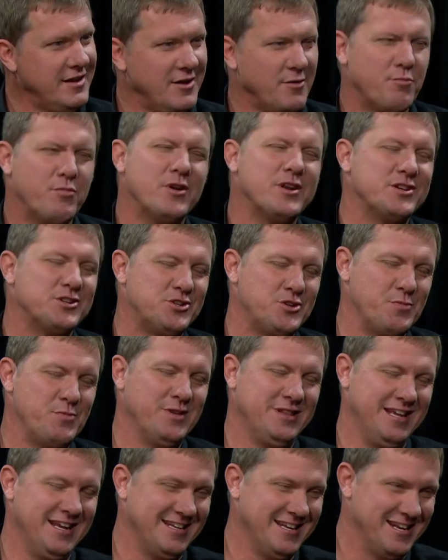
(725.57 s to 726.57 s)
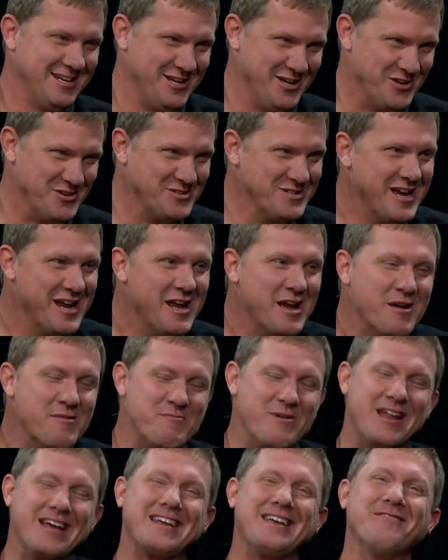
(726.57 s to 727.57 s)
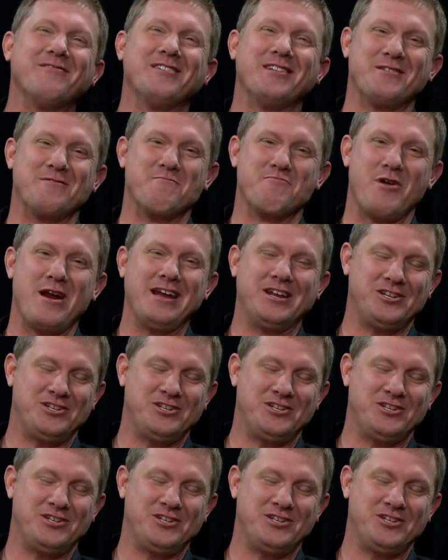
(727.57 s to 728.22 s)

You know, pretty stupid thing to do, but I give a little break